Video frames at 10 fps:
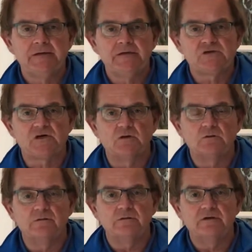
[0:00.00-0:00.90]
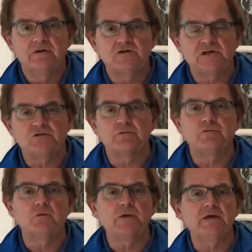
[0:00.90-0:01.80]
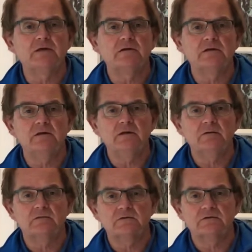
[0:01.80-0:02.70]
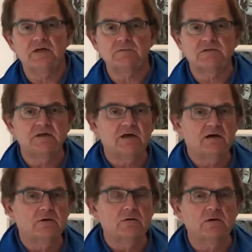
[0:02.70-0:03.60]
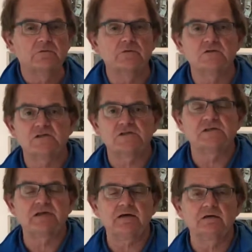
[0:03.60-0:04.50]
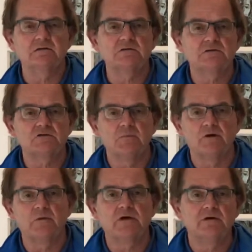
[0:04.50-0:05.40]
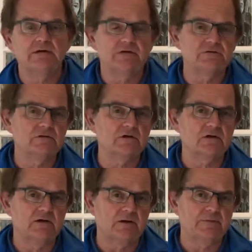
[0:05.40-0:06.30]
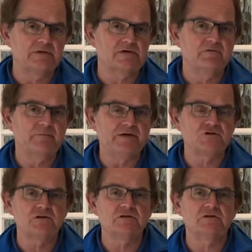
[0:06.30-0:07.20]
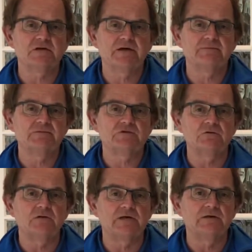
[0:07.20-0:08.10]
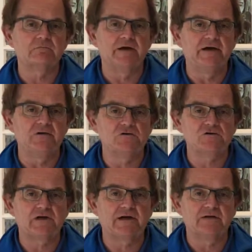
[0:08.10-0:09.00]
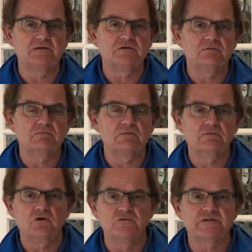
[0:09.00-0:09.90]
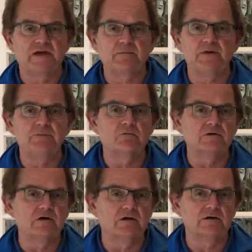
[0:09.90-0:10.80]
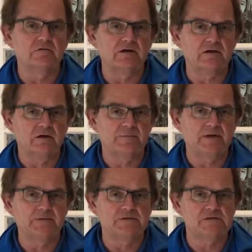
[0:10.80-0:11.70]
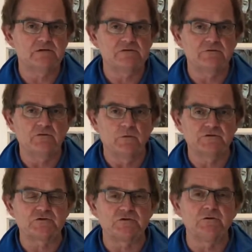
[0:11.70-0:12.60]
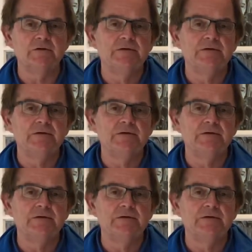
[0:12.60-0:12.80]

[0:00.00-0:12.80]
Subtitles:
So the schedule for the week, the tip today I'll go through in just a second. Tomorrow we're going down to the club, as I've mentioned, to clean the range and contact people regarding credit card payments. So if you want to